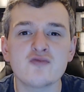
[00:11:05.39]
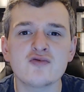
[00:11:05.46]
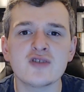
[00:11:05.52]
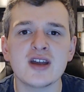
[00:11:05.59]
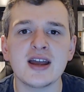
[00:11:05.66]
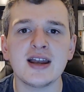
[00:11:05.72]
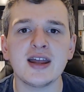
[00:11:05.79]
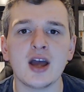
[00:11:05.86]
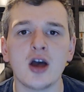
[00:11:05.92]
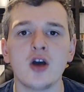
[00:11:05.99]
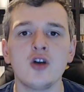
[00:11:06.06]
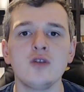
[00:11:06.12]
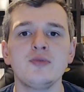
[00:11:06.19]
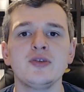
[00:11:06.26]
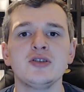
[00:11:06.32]
I really
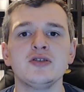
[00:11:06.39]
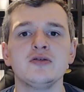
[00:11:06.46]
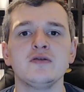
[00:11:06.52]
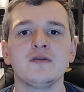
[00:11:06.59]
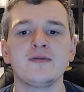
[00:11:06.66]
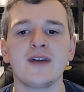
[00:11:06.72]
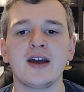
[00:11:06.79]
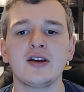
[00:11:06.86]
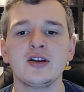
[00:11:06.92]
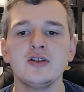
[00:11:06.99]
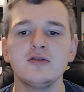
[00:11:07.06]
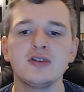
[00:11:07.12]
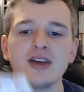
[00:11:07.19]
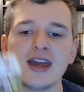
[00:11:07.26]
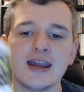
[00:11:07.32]
hope that you
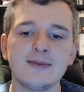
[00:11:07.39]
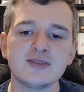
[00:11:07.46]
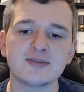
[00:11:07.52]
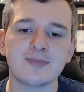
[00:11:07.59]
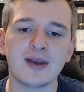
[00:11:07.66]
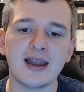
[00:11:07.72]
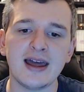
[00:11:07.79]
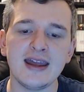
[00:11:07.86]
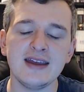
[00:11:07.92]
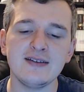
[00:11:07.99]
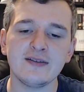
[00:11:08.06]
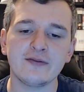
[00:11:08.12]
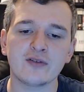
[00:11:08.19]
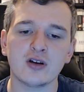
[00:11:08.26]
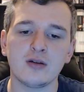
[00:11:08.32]
found a new game to
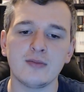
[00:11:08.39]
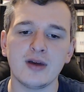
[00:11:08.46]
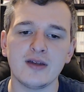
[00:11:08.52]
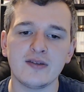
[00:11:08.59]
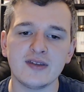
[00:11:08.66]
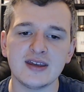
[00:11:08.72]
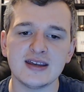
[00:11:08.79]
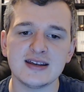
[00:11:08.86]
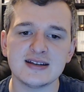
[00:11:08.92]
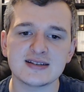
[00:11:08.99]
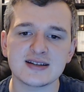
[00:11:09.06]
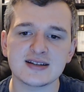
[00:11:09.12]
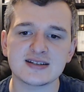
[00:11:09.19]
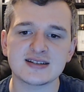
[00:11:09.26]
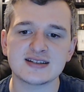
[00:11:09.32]
play from
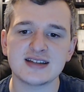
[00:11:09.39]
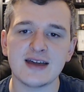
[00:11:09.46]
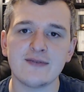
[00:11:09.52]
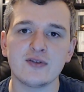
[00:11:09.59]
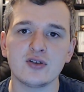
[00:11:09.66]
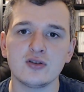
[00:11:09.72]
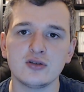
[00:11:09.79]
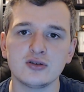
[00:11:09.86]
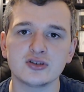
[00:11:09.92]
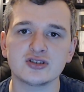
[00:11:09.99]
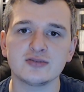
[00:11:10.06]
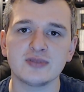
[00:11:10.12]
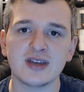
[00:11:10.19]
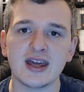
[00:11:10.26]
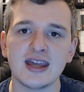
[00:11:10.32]
these 7
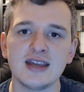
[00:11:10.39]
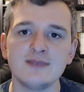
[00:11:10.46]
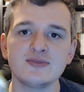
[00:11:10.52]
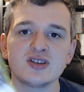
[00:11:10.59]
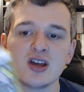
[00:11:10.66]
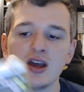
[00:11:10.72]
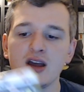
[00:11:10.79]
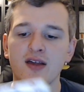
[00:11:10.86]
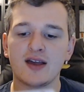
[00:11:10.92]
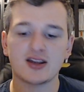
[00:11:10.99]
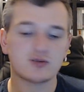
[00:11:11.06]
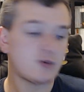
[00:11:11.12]
awesome games.